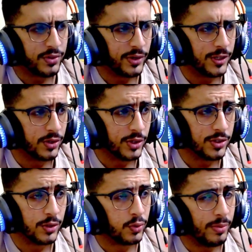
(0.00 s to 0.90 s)
to get the
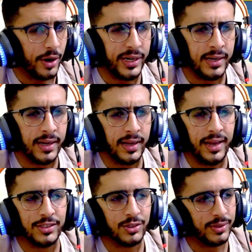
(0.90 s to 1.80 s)
crystals from Arena.
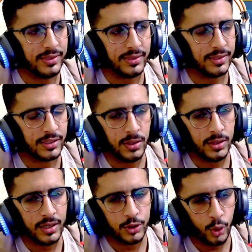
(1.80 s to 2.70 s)
So it's kind
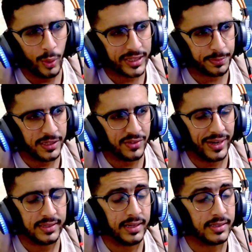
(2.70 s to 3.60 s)
of so expensive, and
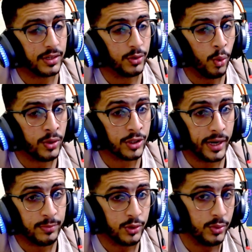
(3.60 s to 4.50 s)
it takes a long
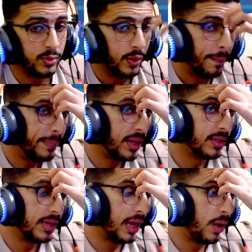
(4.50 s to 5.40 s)
time to
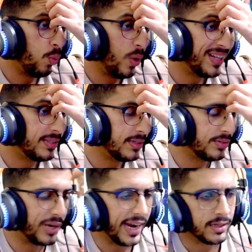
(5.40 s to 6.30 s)
build a wind
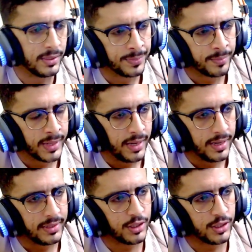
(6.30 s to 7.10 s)
dragon. This